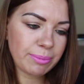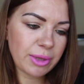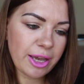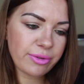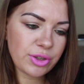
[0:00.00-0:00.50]

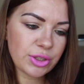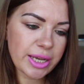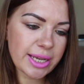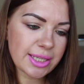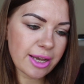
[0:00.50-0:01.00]
Apply a few
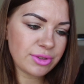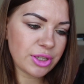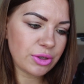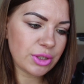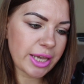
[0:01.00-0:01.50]
days
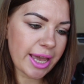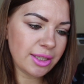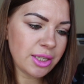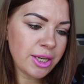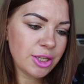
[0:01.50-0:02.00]
after your
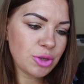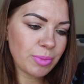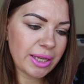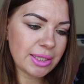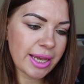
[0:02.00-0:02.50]
tan to
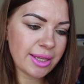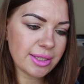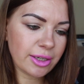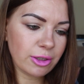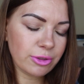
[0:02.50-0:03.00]
maintain
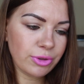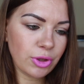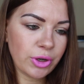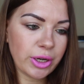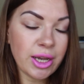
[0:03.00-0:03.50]
the color for
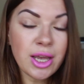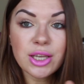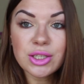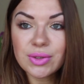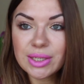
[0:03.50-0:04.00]
longer.
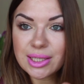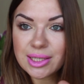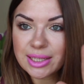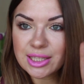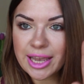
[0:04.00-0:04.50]
So this
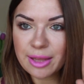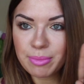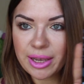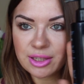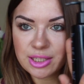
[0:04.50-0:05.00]
is a
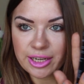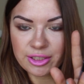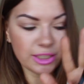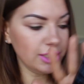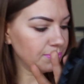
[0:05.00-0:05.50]
tan
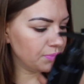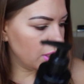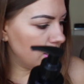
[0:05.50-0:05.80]
maintainer.